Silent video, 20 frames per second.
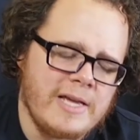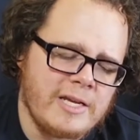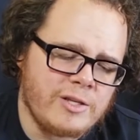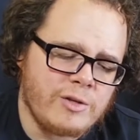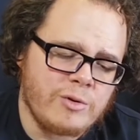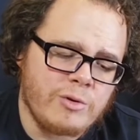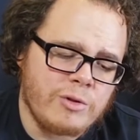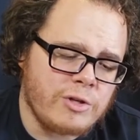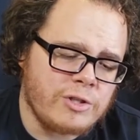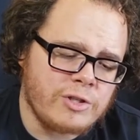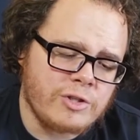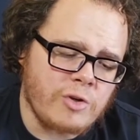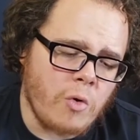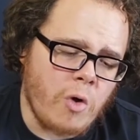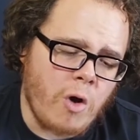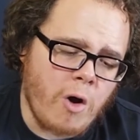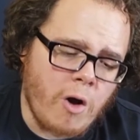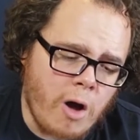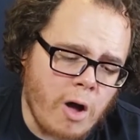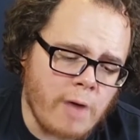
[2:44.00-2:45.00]
You look
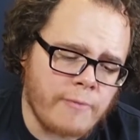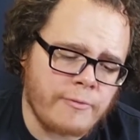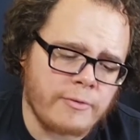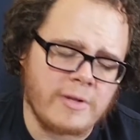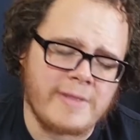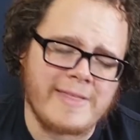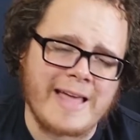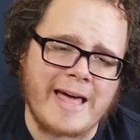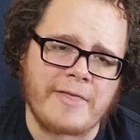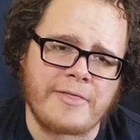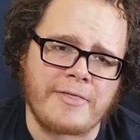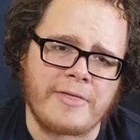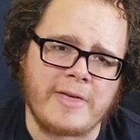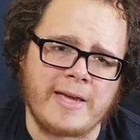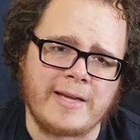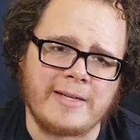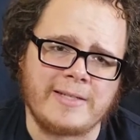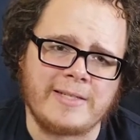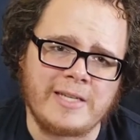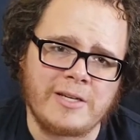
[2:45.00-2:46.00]
so awful in that
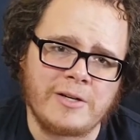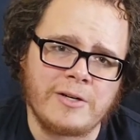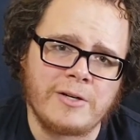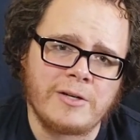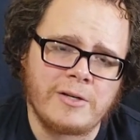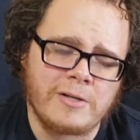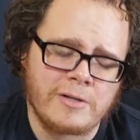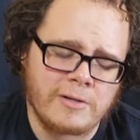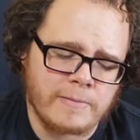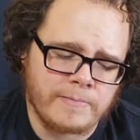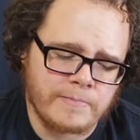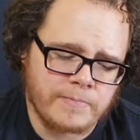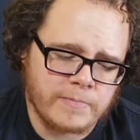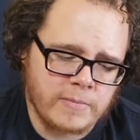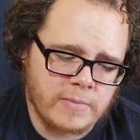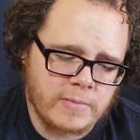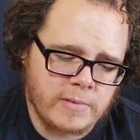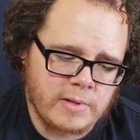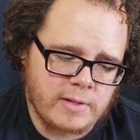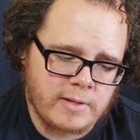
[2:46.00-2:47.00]
thing, dear.
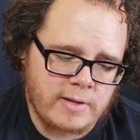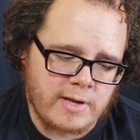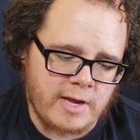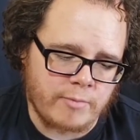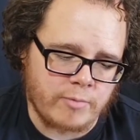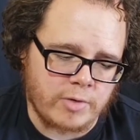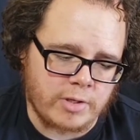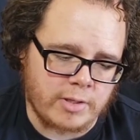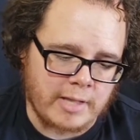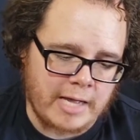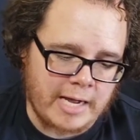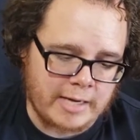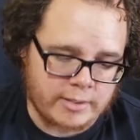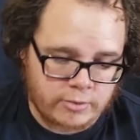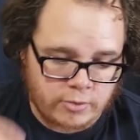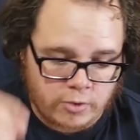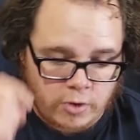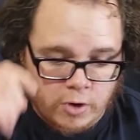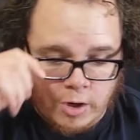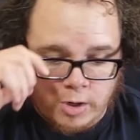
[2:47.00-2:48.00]
Emery locked
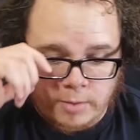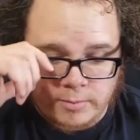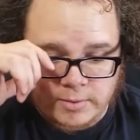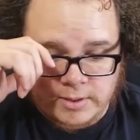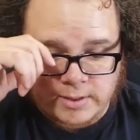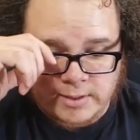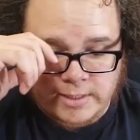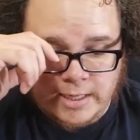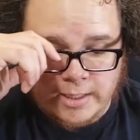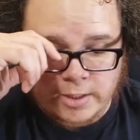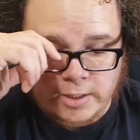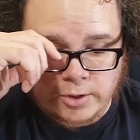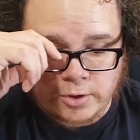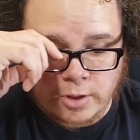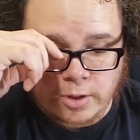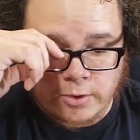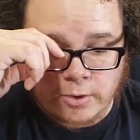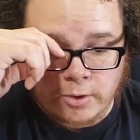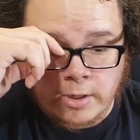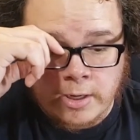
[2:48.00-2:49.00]
her arms inside each
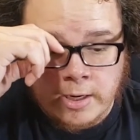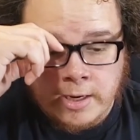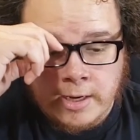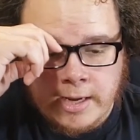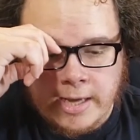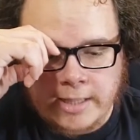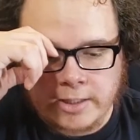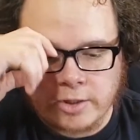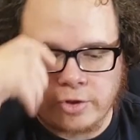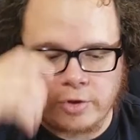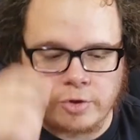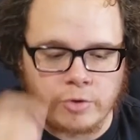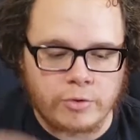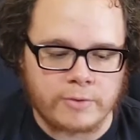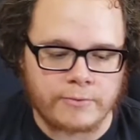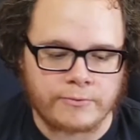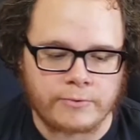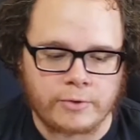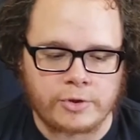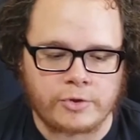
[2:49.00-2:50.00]
other and stewed in
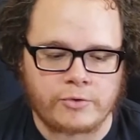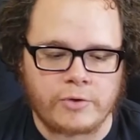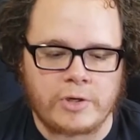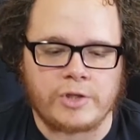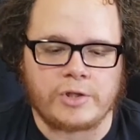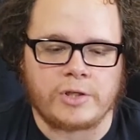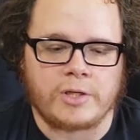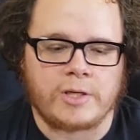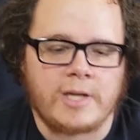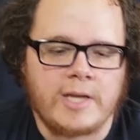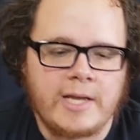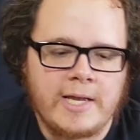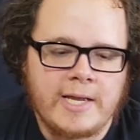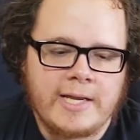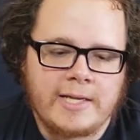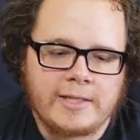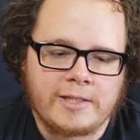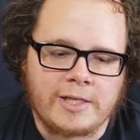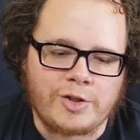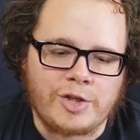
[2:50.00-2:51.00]
frustration.
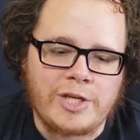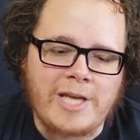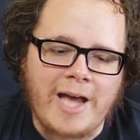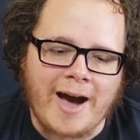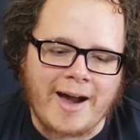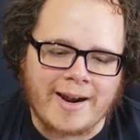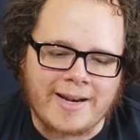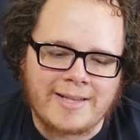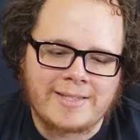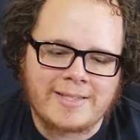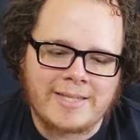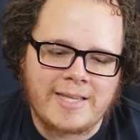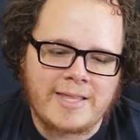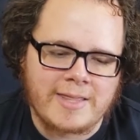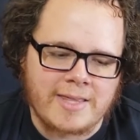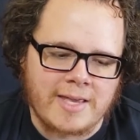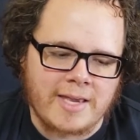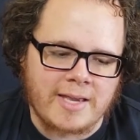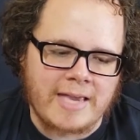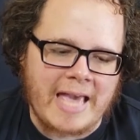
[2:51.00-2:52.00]
Did she honestly
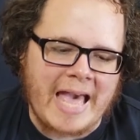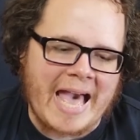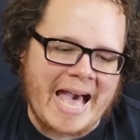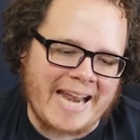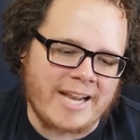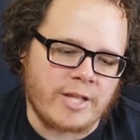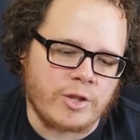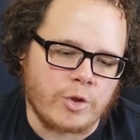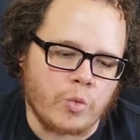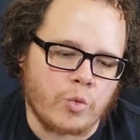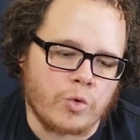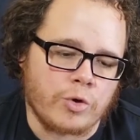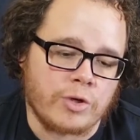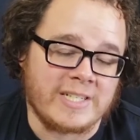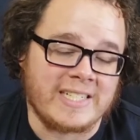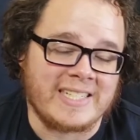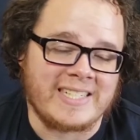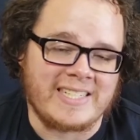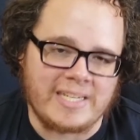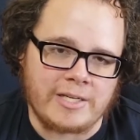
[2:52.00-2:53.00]
think adding the
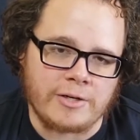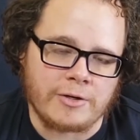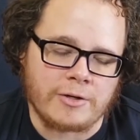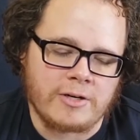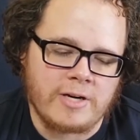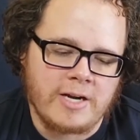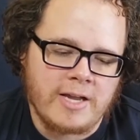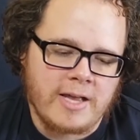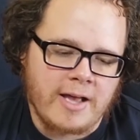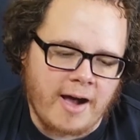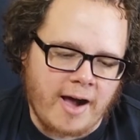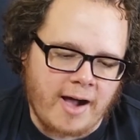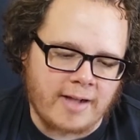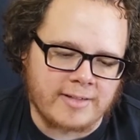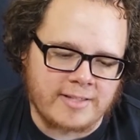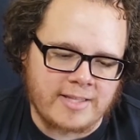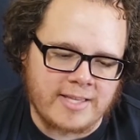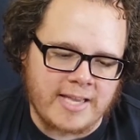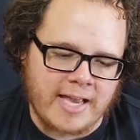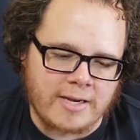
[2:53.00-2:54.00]
word dear
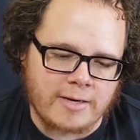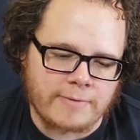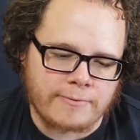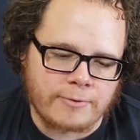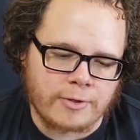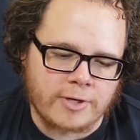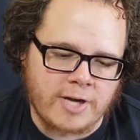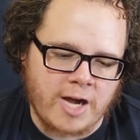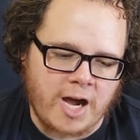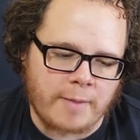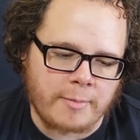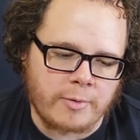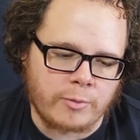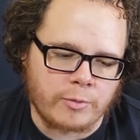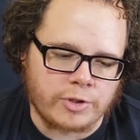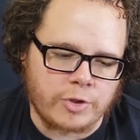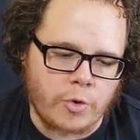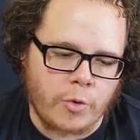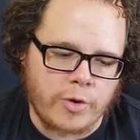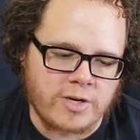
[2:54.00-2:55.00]
onto the end of her comment
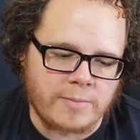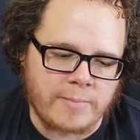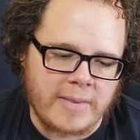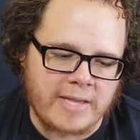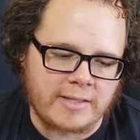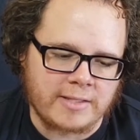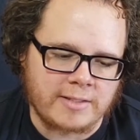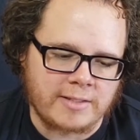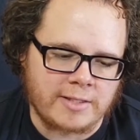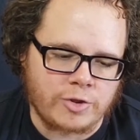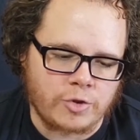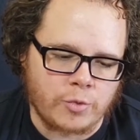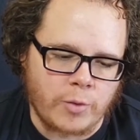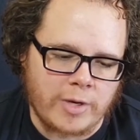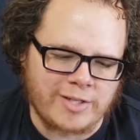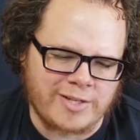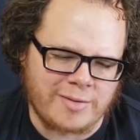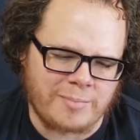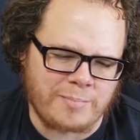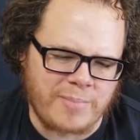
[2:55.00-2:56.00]
was going to make the
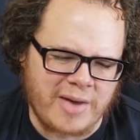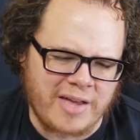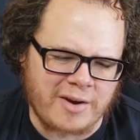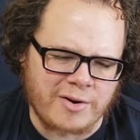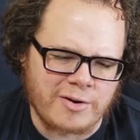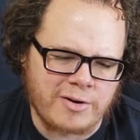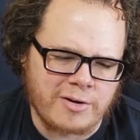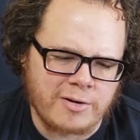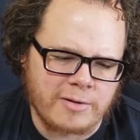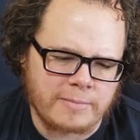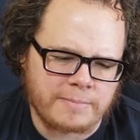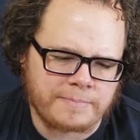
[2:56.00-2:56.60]
situation better?